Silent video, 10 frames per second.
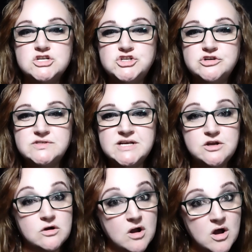Choosing
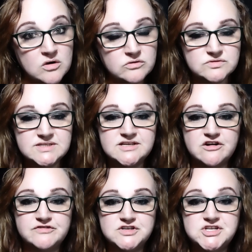your own
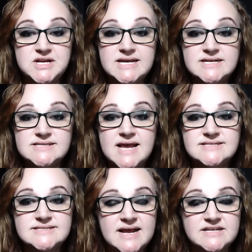selfish needs
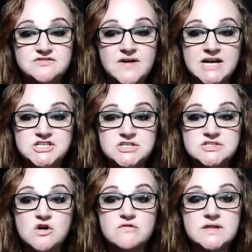and satisfactions
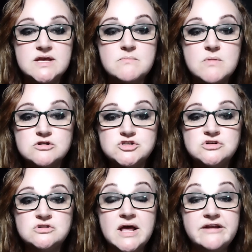over the
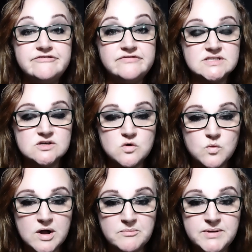emotional and physical
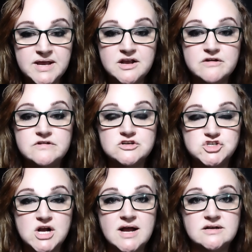well-being of your
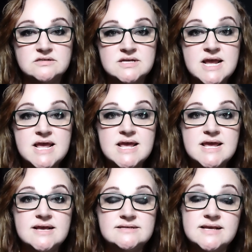child
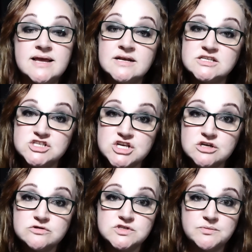is
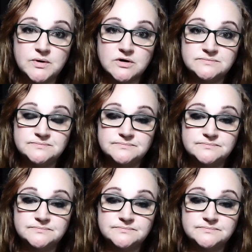inexcusable.